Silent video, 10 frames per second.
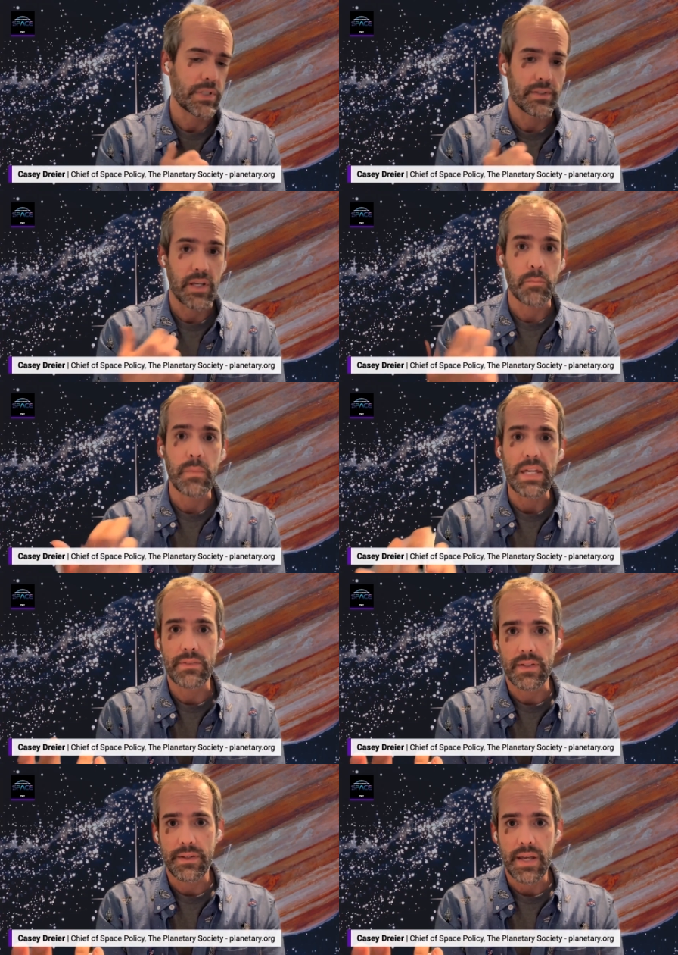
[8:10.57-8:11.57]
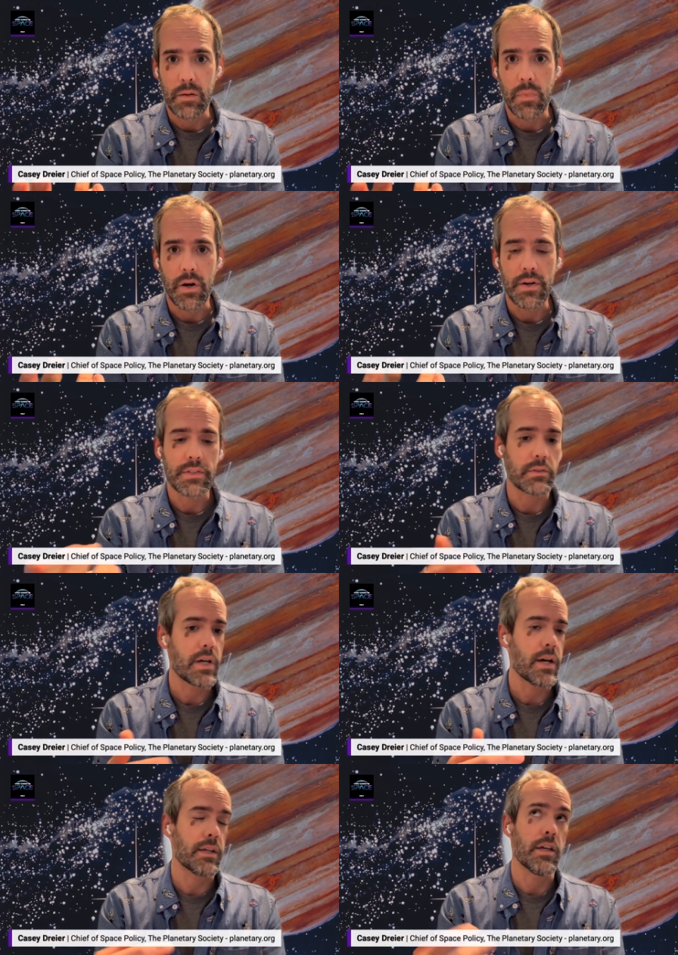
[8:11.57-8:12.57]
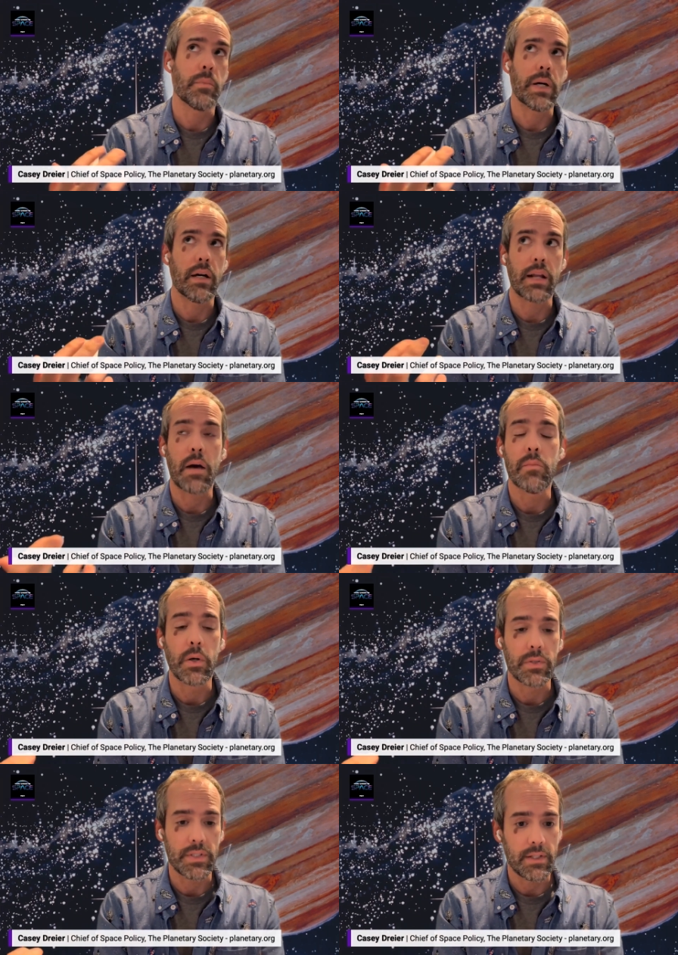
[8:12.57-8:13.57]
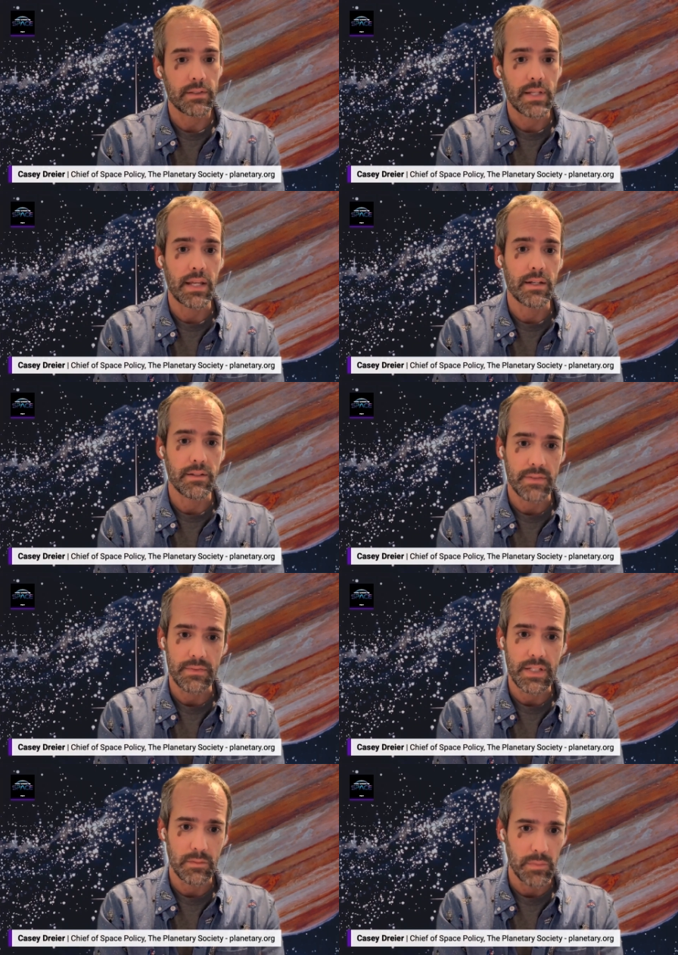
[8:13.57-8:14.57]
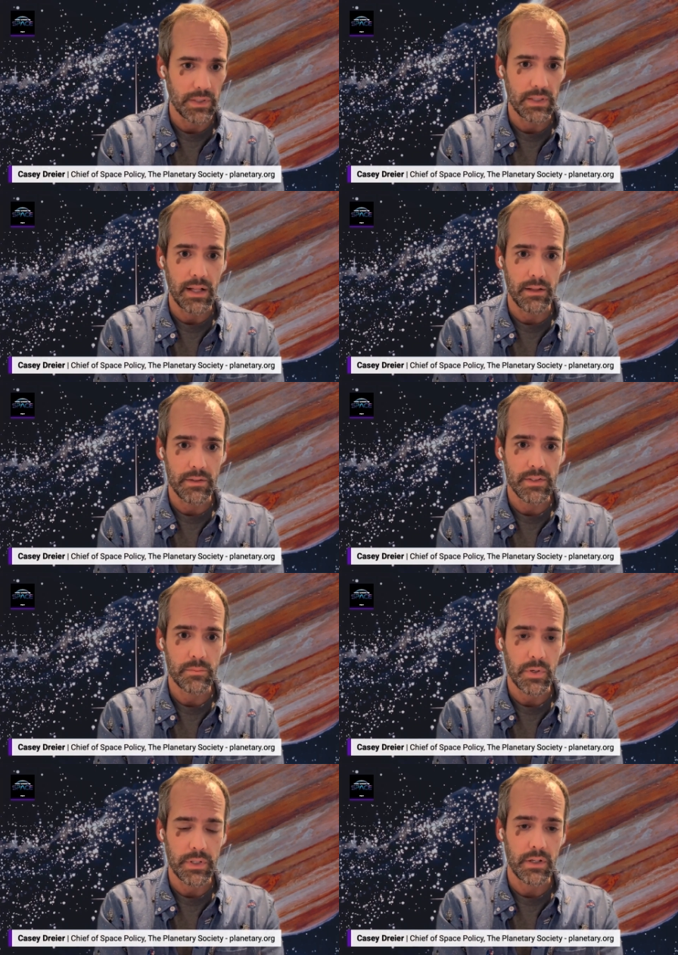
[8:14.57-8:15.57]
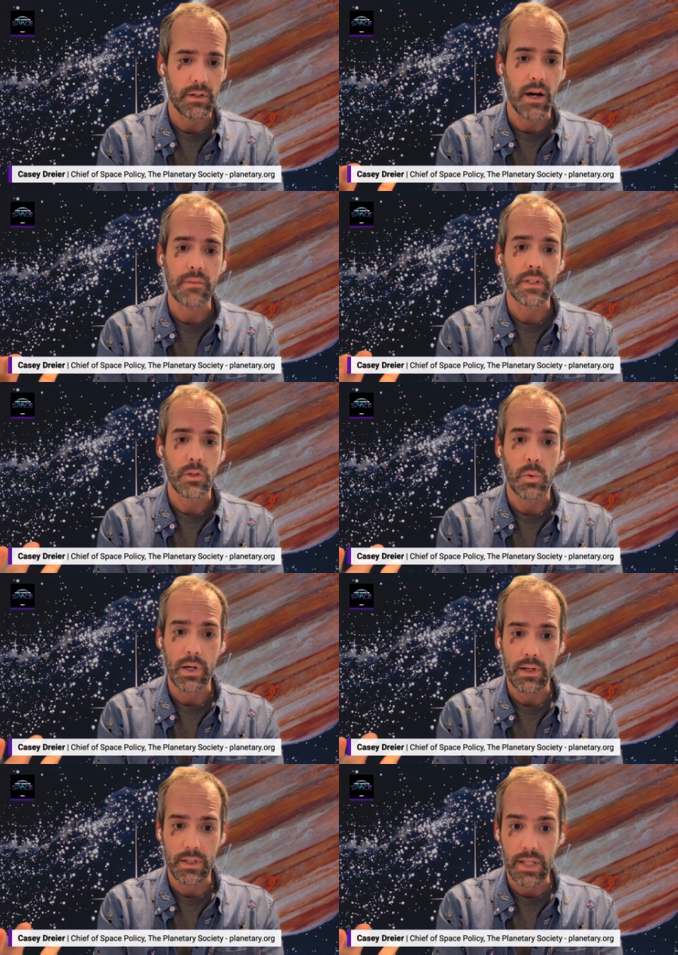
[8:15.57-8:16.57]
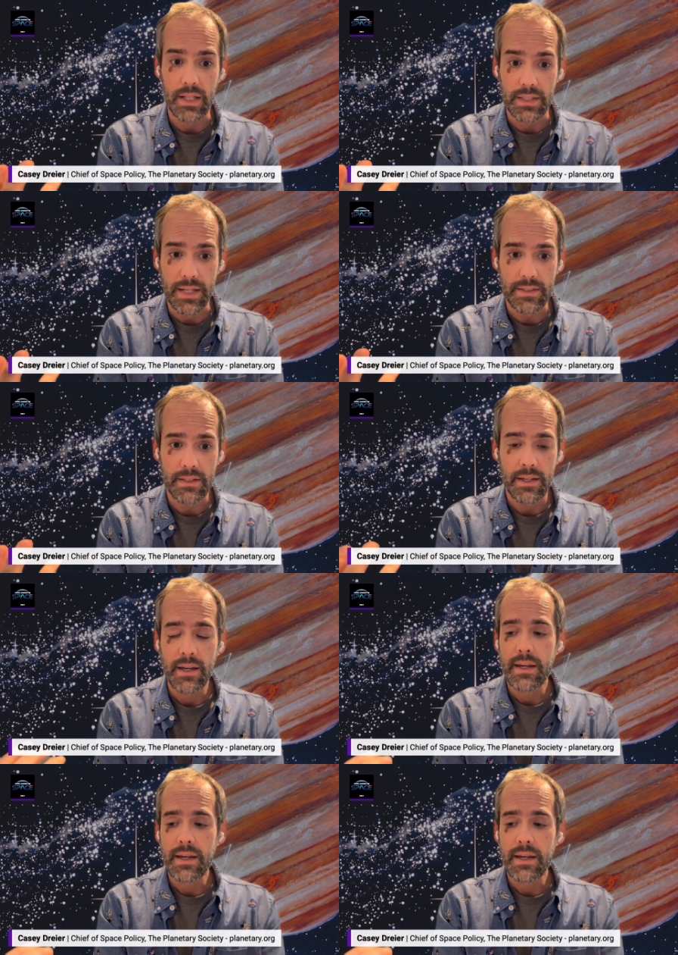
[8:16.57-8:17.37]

missions like MAVEN at Mars, you're talking about at most ten to fifteen million dollars per year, often quite a lot less.